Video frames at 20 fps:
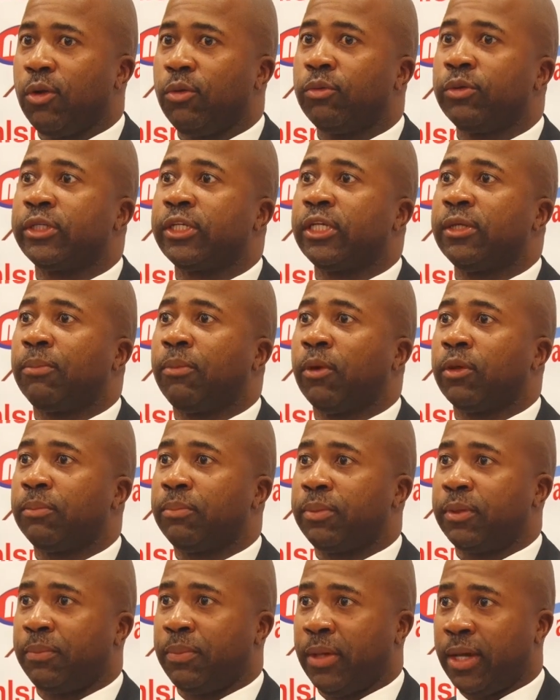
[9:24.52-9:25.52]
We keep on
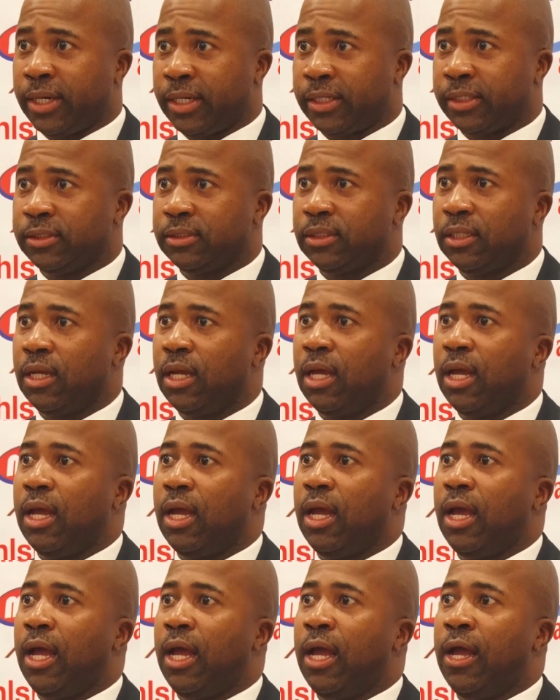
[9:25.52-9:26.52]
preparing.
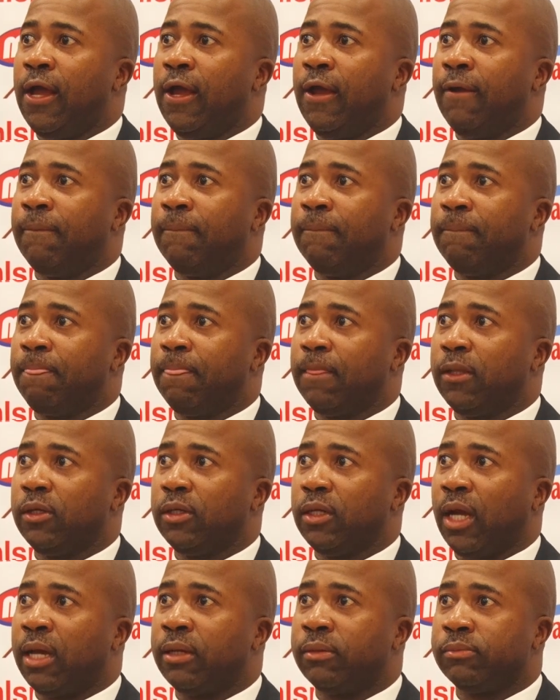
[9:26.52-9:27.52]

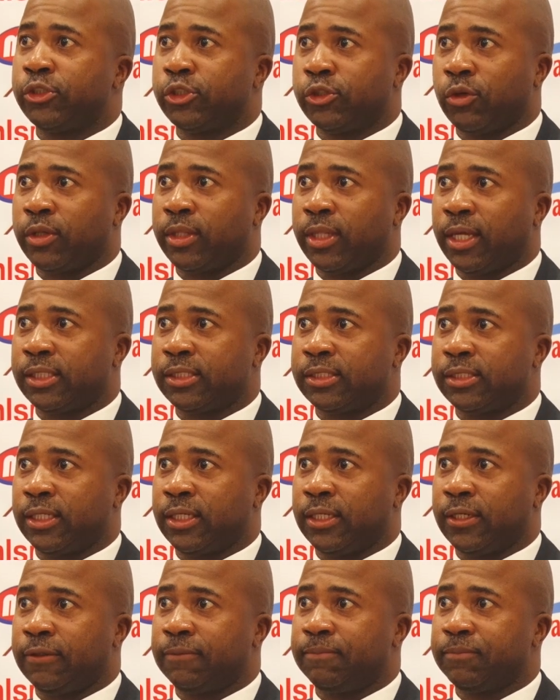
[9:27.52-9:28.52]
I'm sure that,
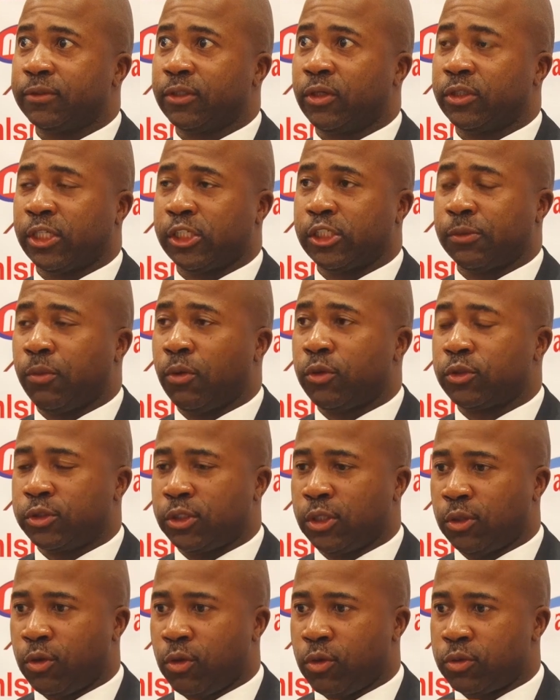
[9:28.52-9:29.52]
because I spoke to
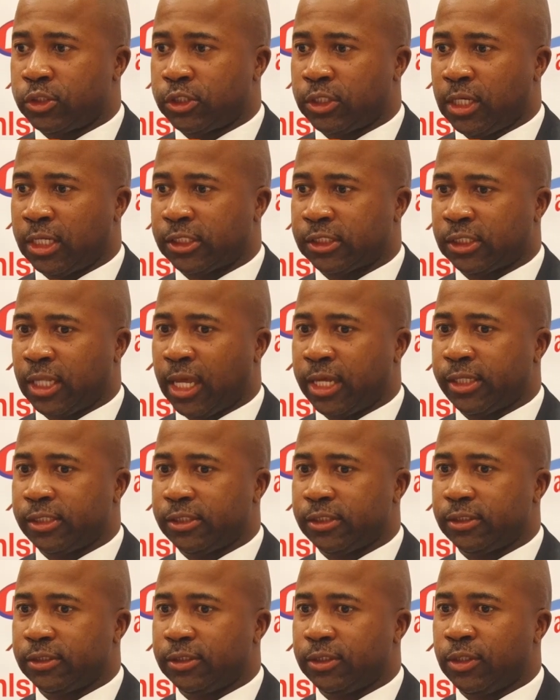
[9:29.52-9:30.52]
the coach last
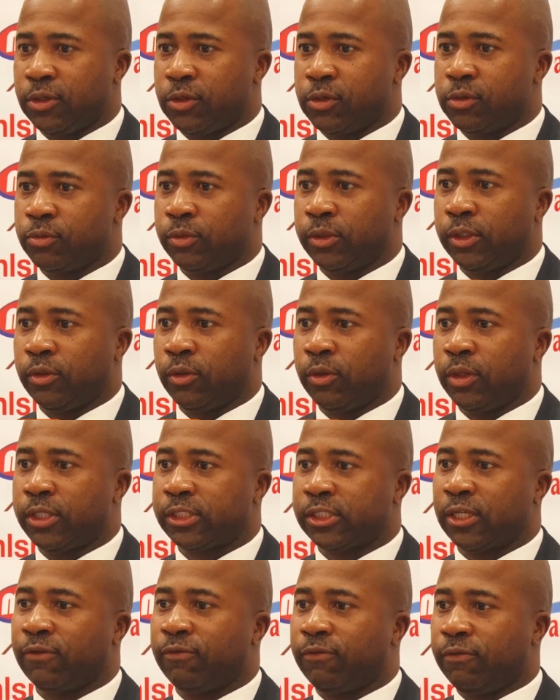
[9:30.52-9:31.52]
night, you know, we
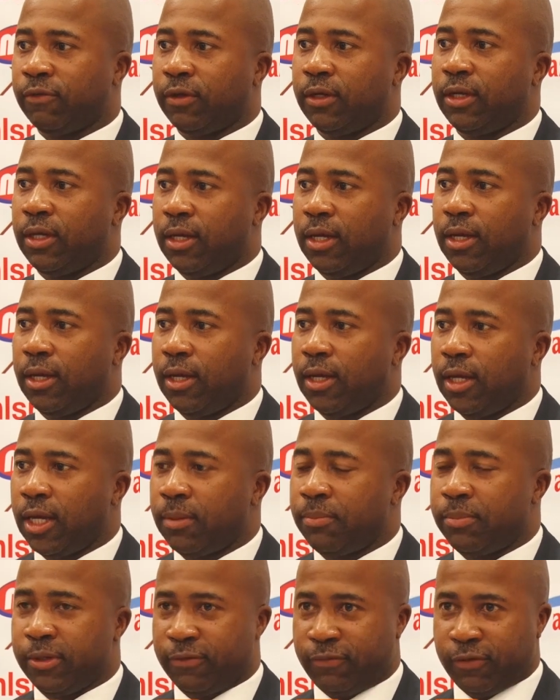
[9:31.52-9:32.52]
always have a
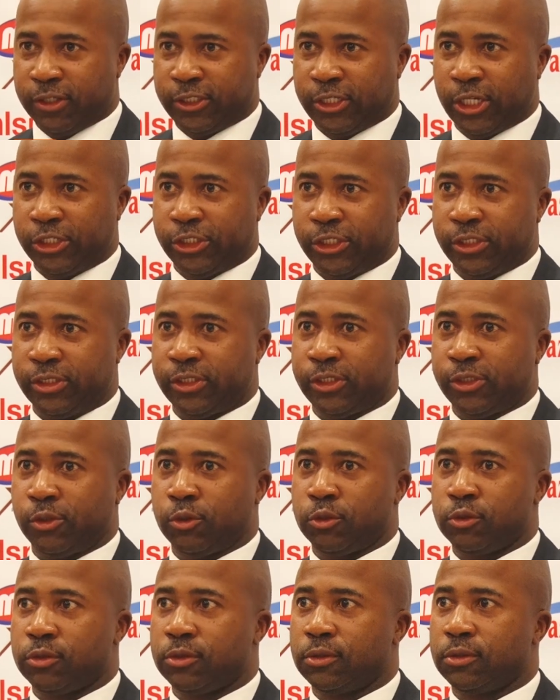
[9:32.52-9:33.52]
briefing sessions, you
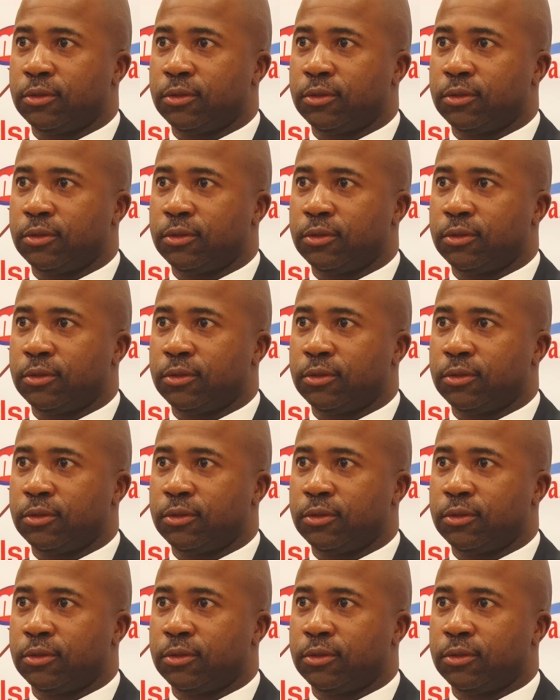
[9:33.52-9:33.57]
know.